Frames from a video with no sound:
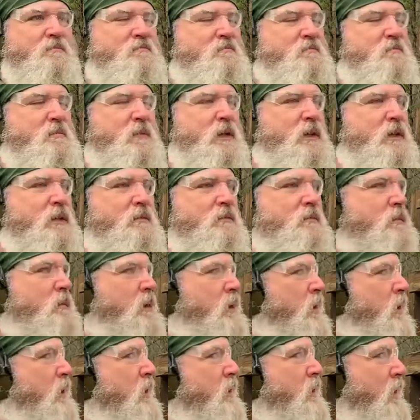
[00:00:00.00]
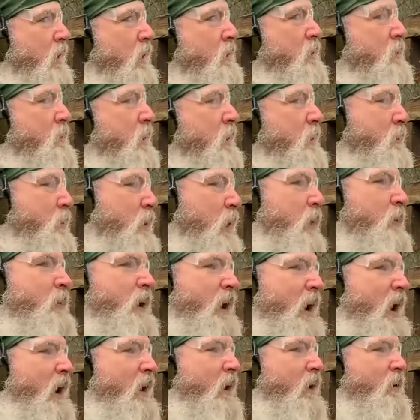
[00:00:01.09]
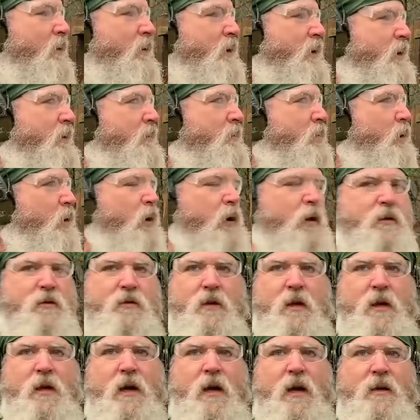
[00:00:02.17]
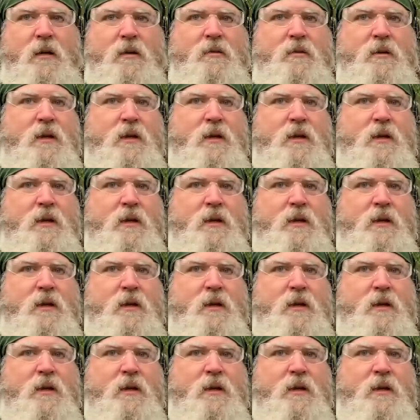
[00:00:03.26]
Yeah. But. Well, that's that'd be probably how I would employ a slug, honestly.